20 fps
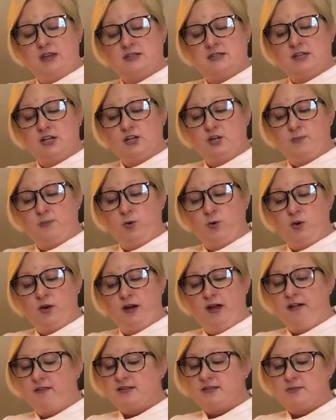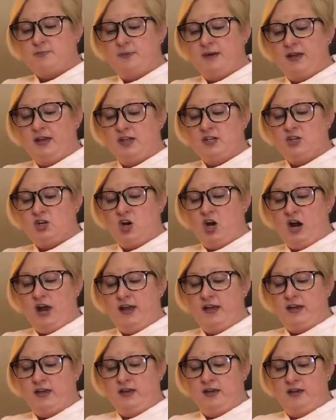here poor Alice began to cry
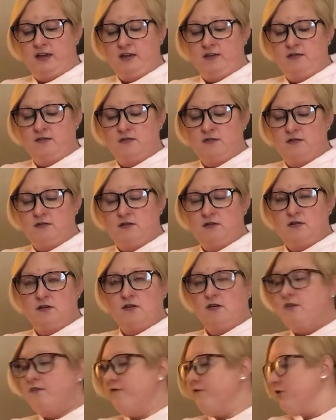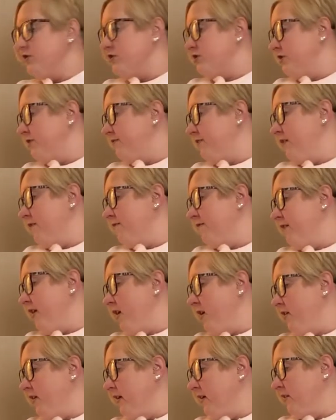again, for she felt
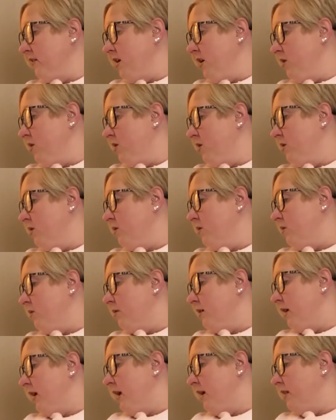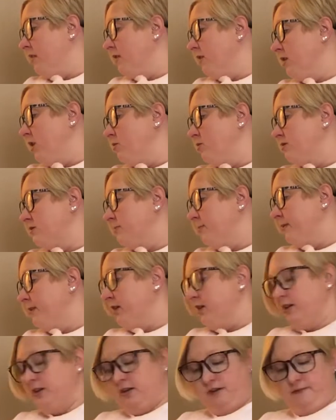very low and
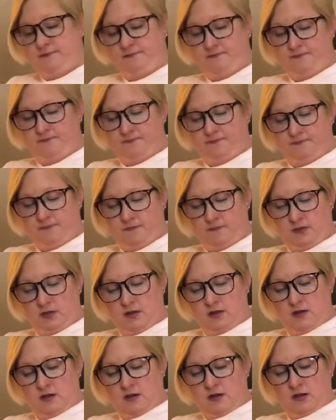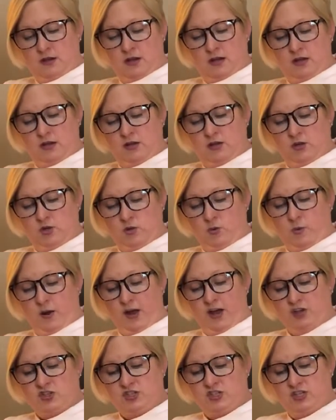low-spirited. In a little
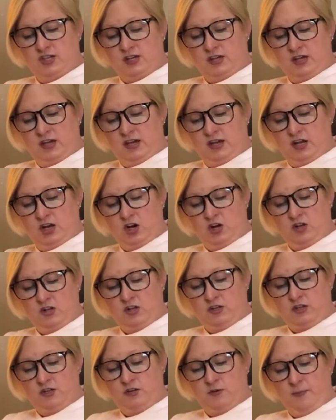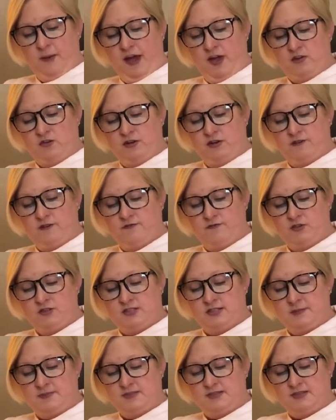while, she again heard a little pattering of
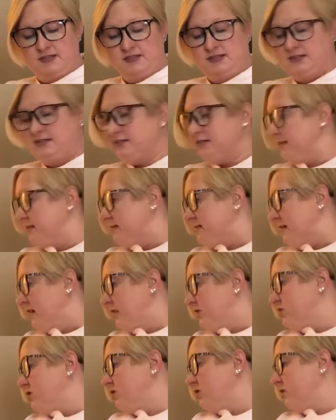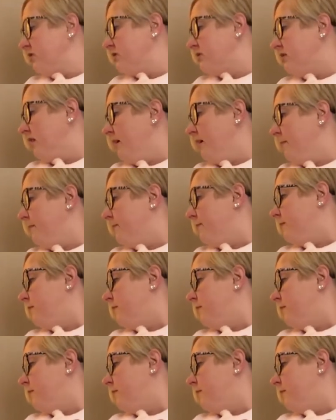footsteps in the distance, and she looked up.